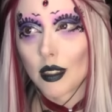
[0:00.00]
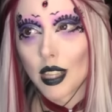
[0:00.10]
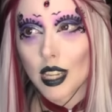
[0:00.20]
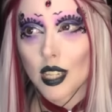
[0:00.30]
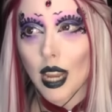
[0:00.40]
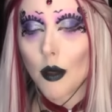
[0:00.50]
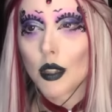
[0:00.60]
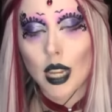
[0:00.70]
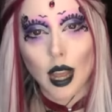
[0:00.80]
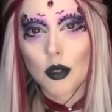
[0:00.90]
this
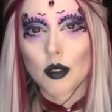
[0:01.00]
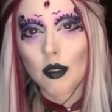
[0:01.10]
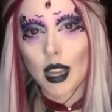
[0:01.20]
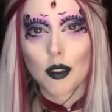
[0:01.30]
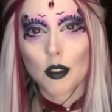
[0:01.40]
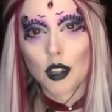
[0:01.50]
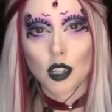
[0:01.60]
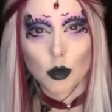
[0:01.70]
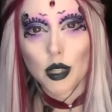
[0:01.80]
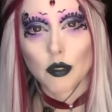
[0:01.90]
sounds
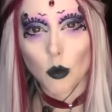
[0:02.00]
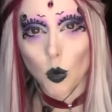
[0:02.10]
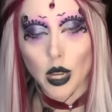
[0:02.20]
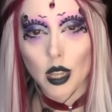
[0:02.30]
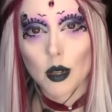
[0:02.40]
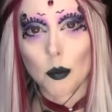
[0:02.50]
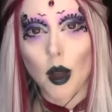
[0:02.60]
counterintuitive and weird,